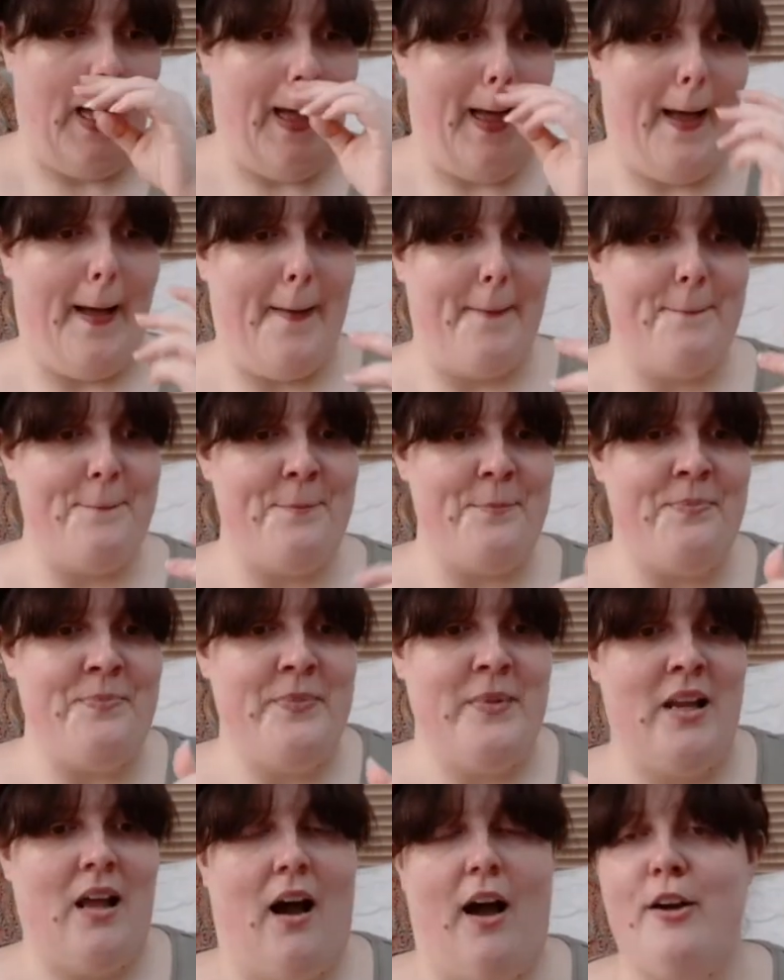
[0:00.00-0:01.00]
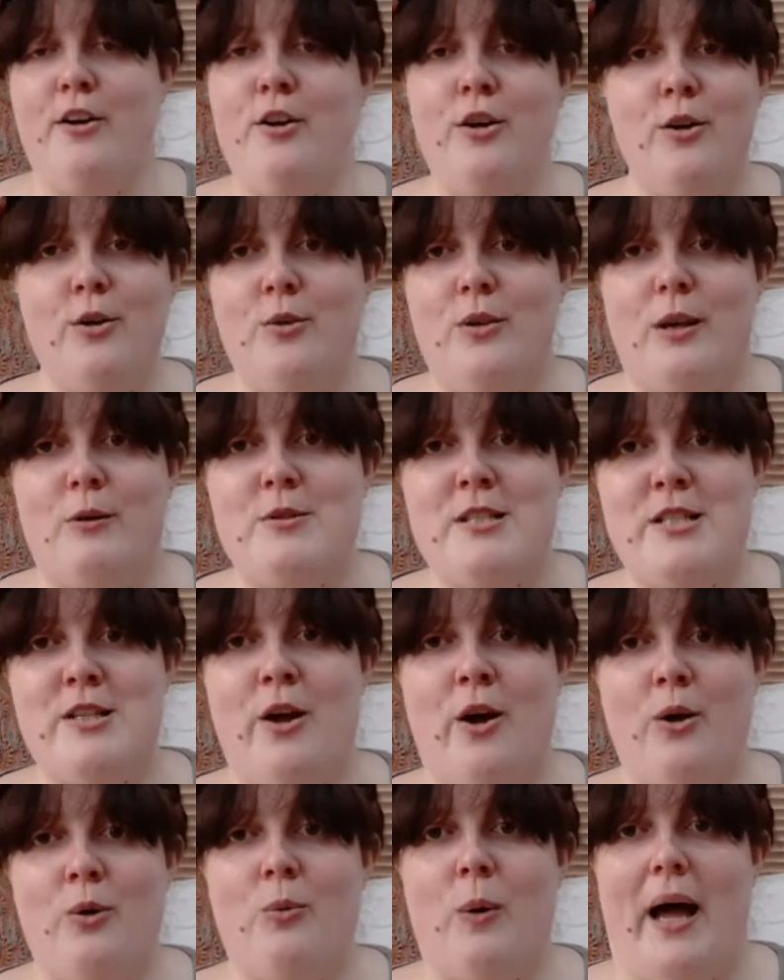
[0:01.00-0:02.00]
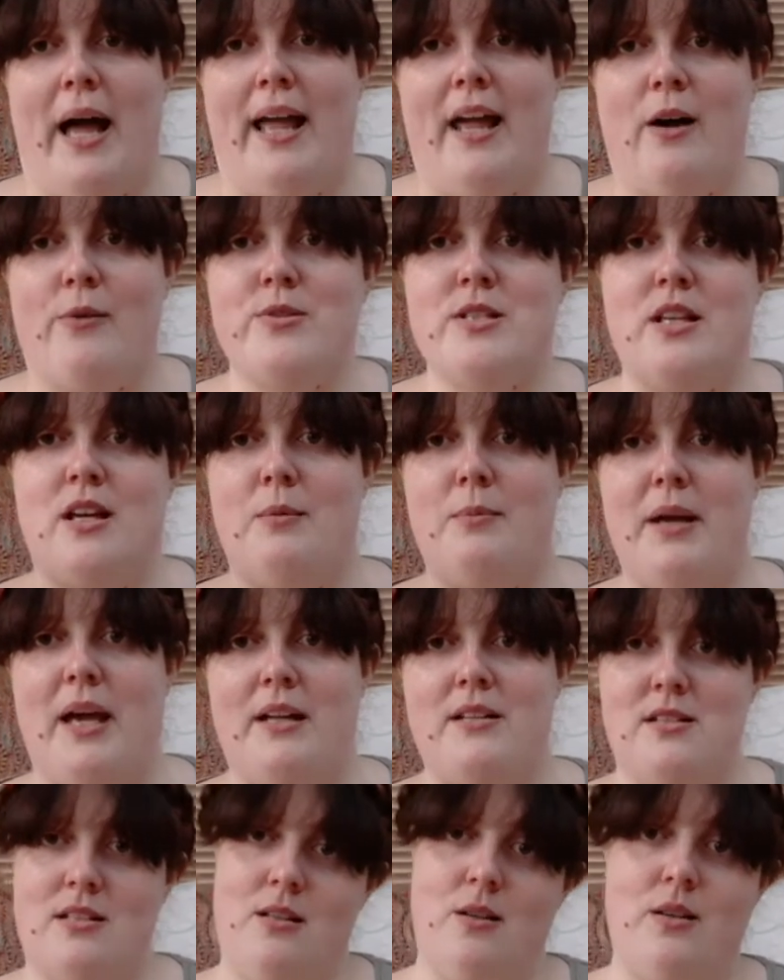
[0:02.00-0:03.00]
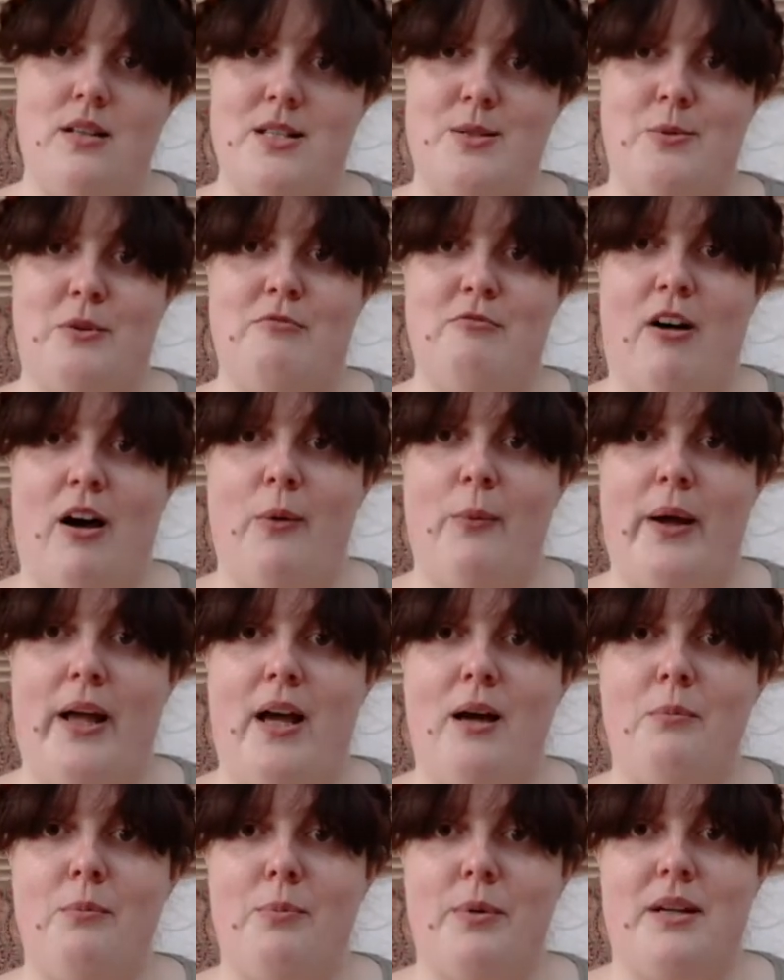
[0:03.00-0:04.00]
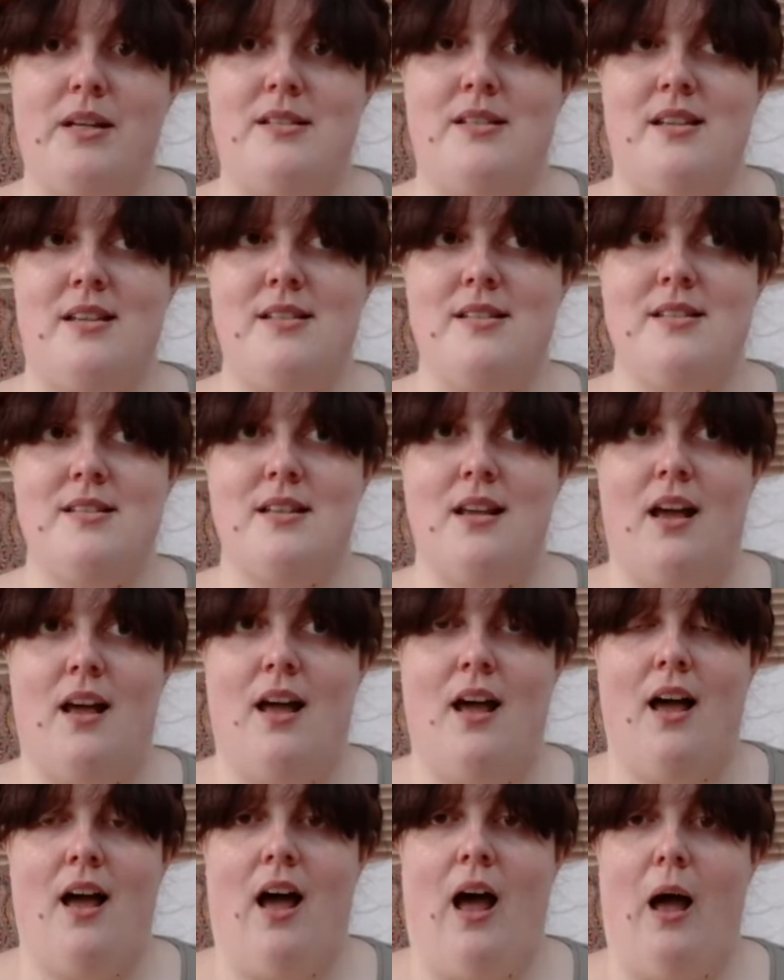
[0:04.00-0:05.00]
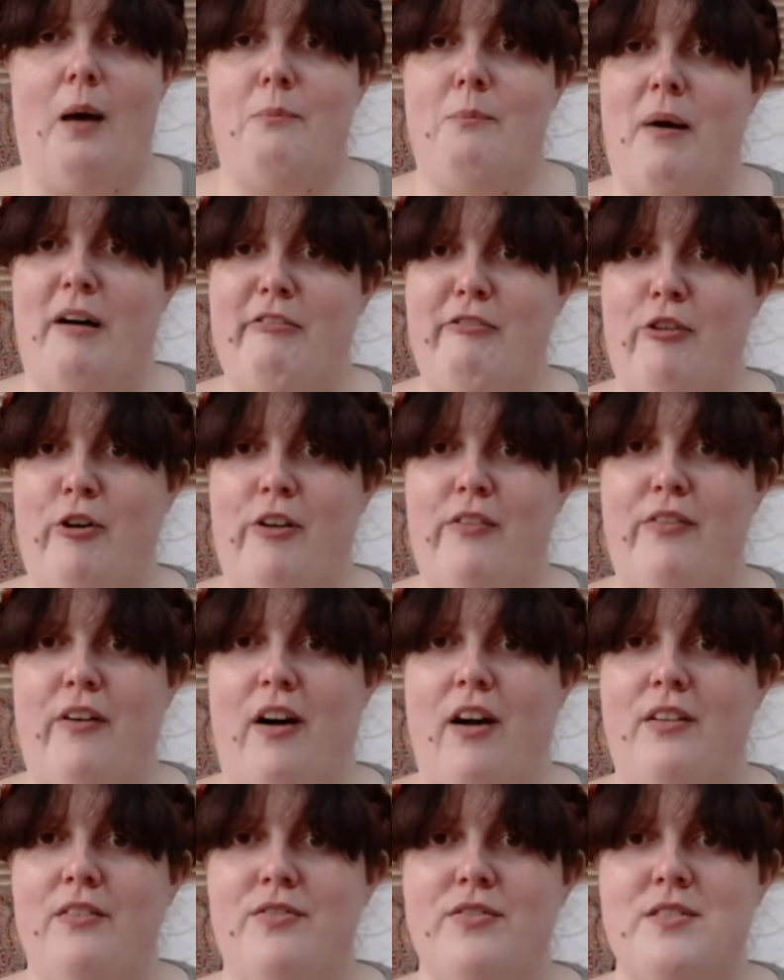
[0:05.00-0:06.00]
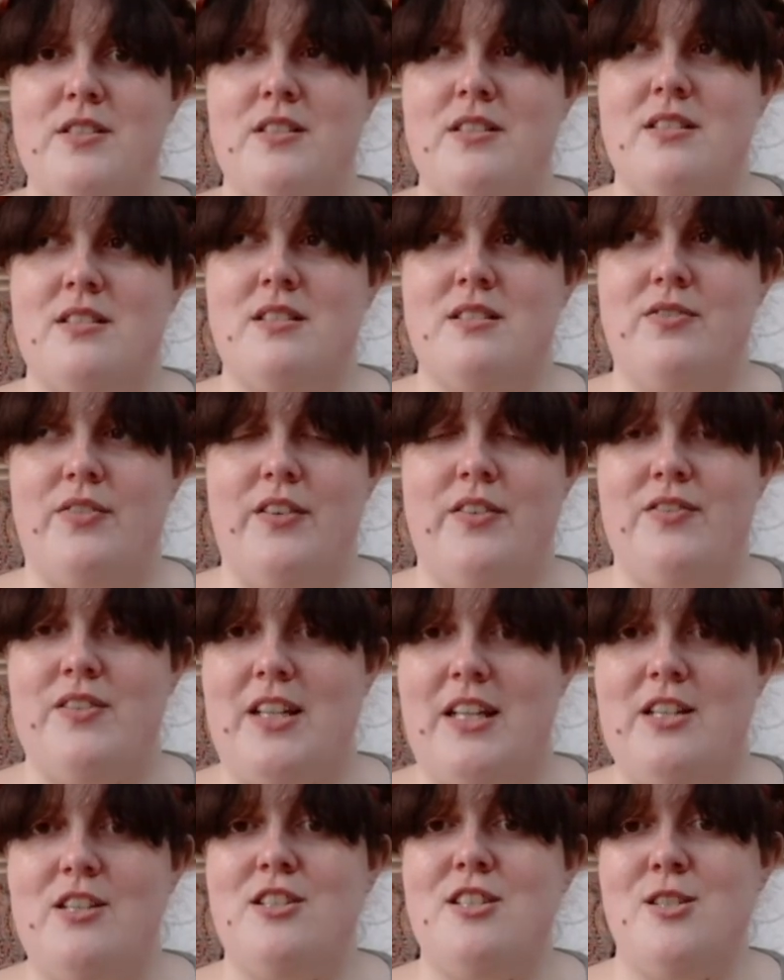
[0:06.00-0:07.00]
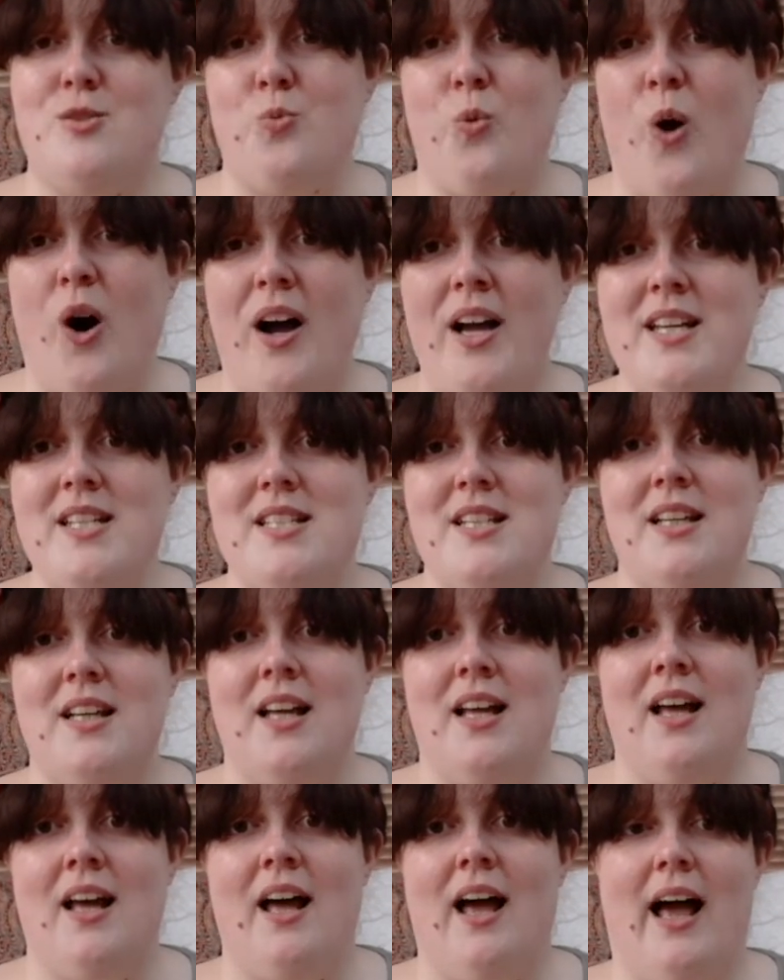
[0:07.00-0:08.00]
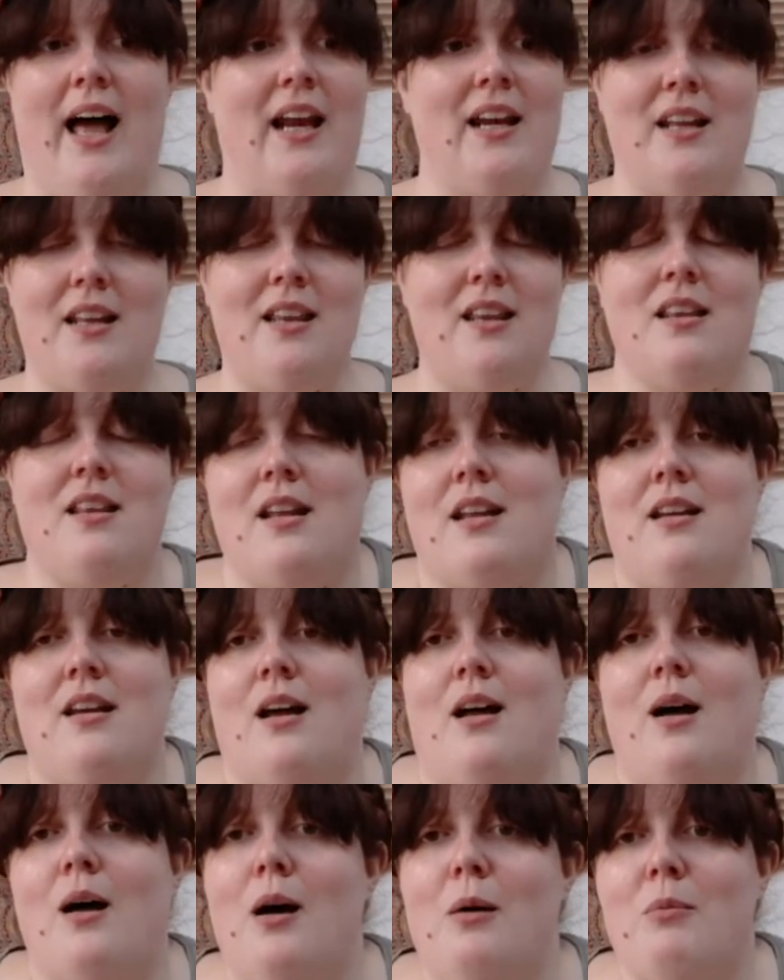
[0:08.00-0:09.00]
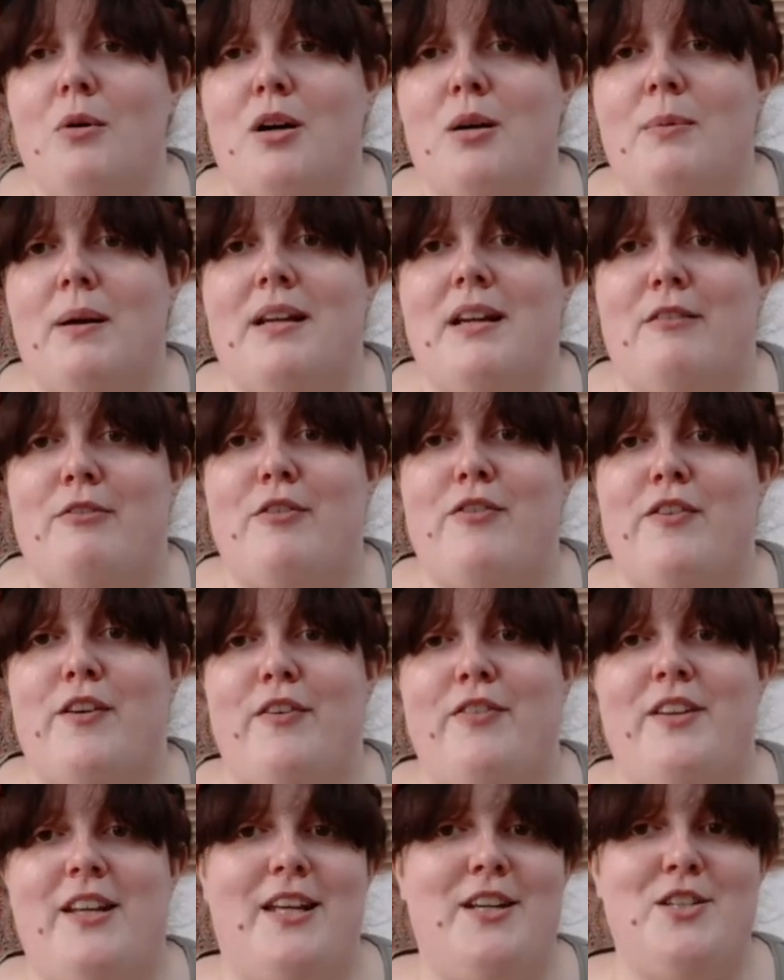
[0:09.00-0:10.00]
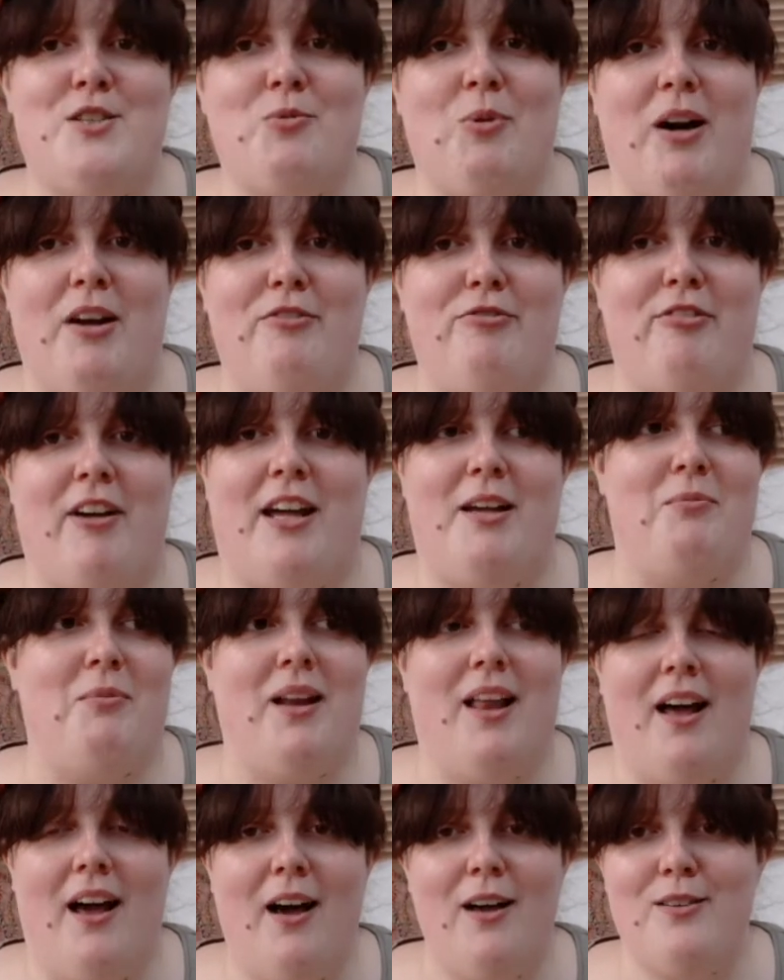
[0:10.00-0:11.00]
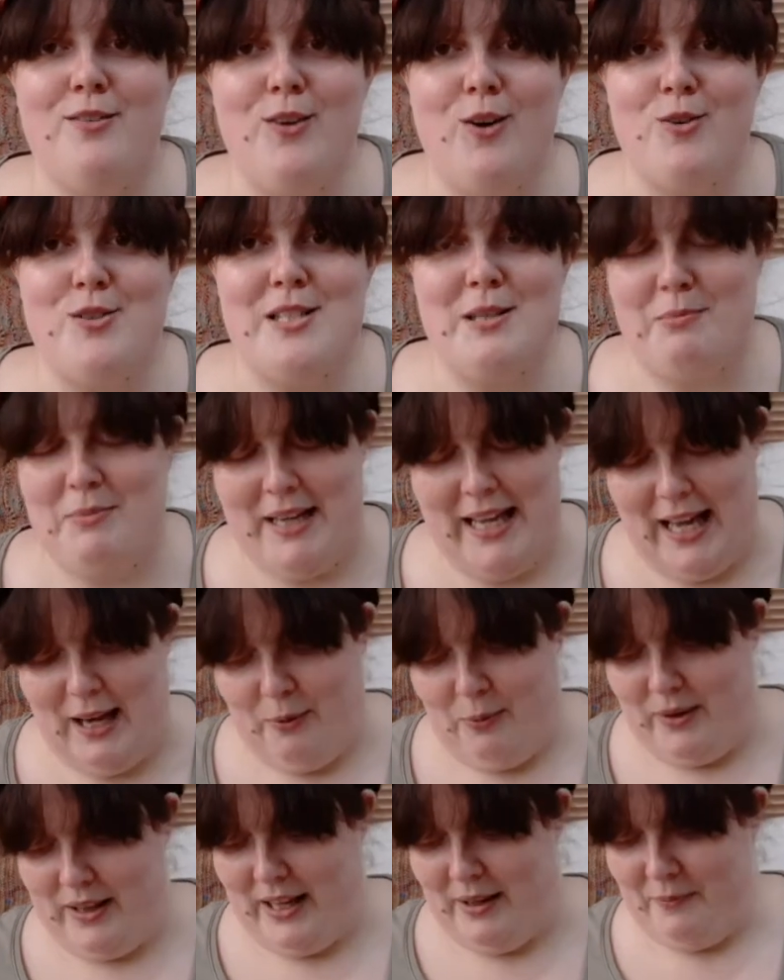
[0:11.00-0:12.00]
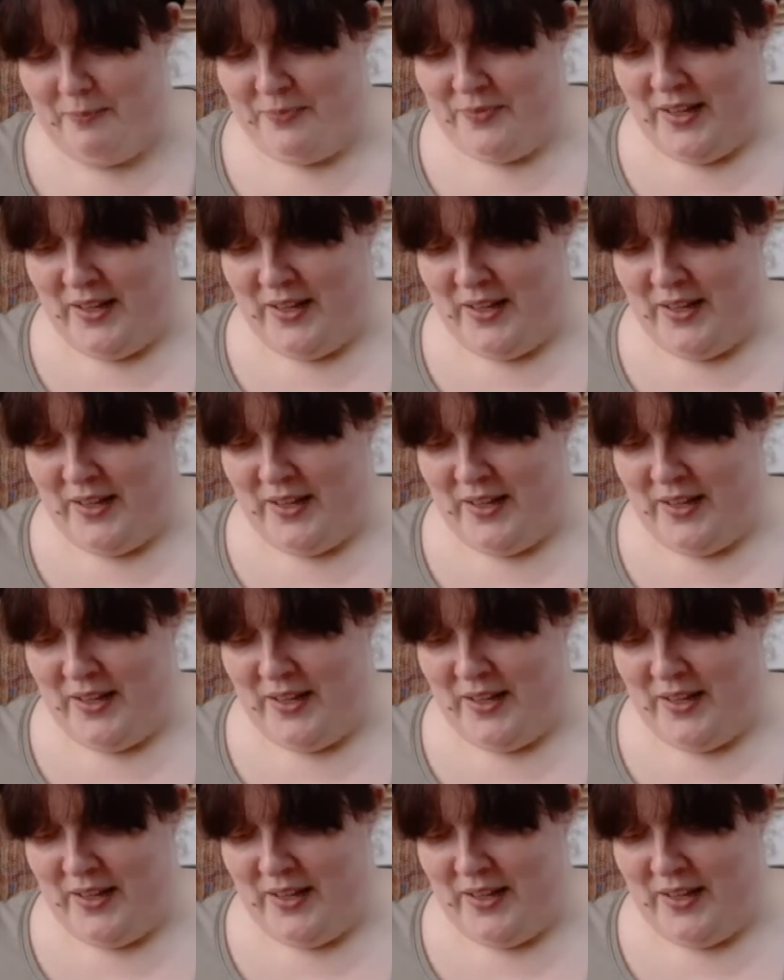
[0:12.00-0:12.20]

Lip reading: I knew there was no way I was going to be able to do this one right way up, because it's about 45 to 50 inches wide, and I'm not going to be able to have a 50-inch wide frame. Like, I'd knock somebody out with it.